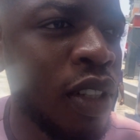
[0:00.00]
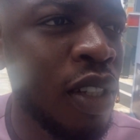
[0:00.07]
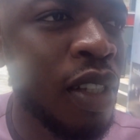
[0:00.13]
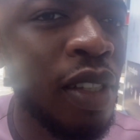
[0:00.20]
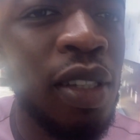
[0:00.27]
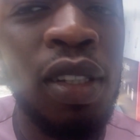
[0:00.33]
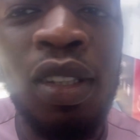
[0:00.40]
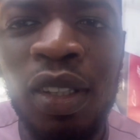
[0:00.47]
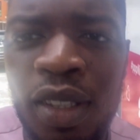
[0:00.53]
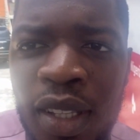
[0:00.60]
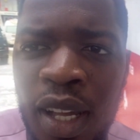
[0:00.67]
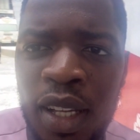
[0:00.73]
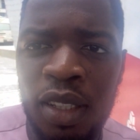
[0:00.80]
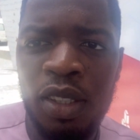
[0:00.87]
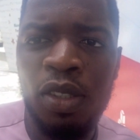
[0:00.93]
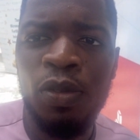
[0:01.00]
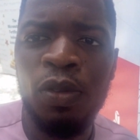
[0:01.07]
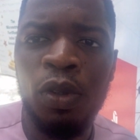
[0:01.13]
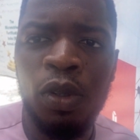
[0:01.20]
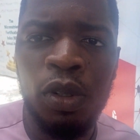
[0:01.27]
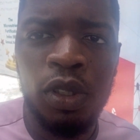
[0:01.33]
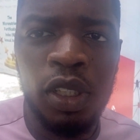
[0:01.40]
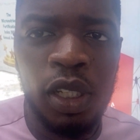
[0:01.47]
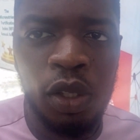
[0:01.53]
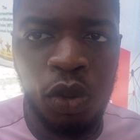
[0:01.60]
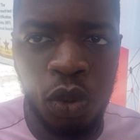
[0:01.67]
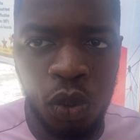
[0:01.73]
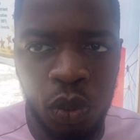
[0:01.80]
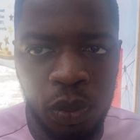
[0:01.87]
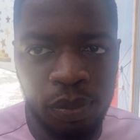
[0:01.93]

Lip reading: see the stands for day two.